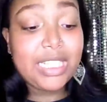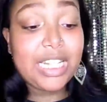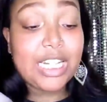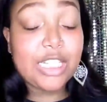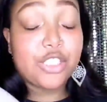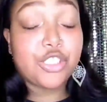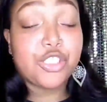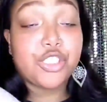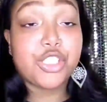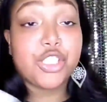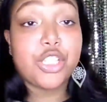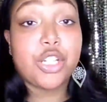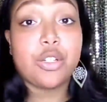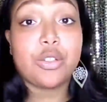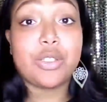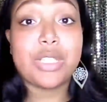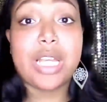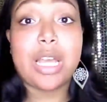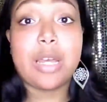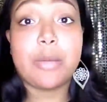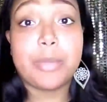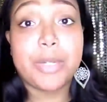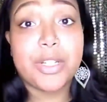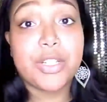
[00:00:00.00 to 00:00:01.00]
That just
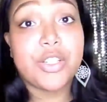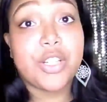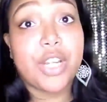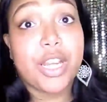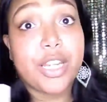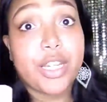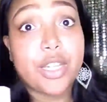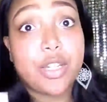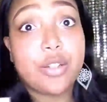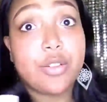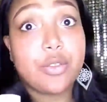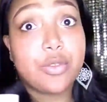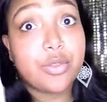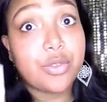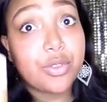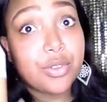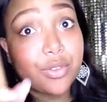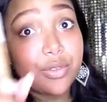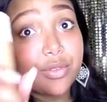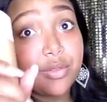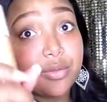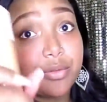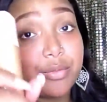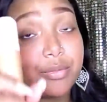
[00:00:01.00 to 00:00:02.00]
shows how much I
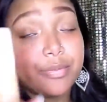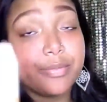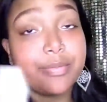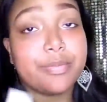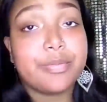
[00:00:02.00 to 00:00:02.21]
use